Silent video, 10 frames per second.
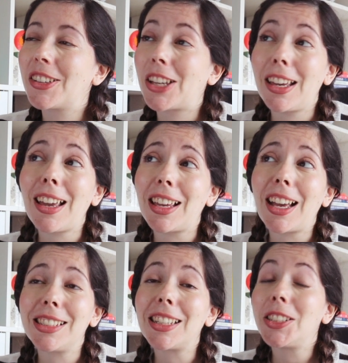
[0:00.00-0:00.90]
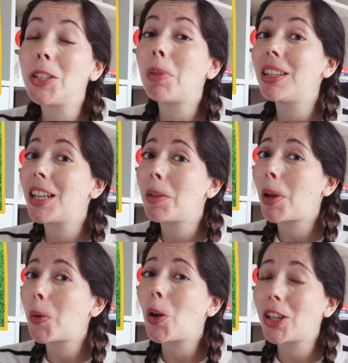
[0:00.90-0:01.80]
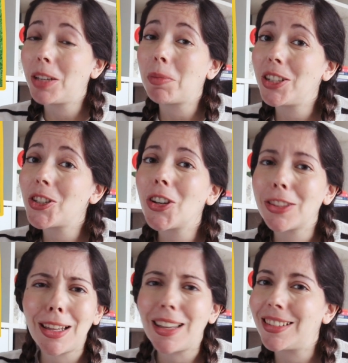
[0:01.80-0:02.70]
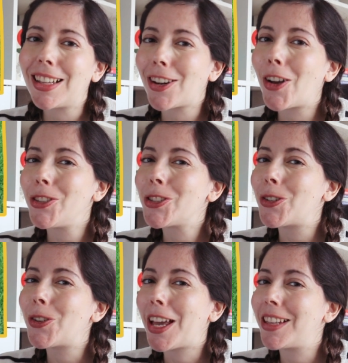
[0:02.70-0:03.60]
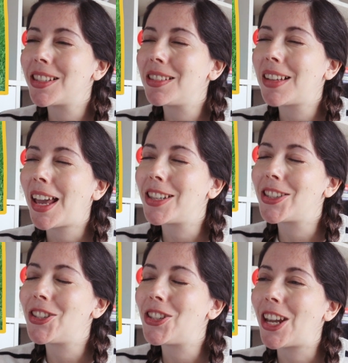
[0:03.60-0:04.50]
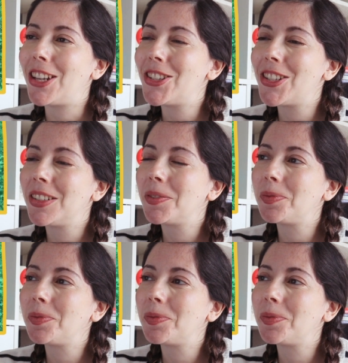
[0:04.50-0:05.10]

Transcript: Okay, I started my day by walking my dog. That also hasn't changed.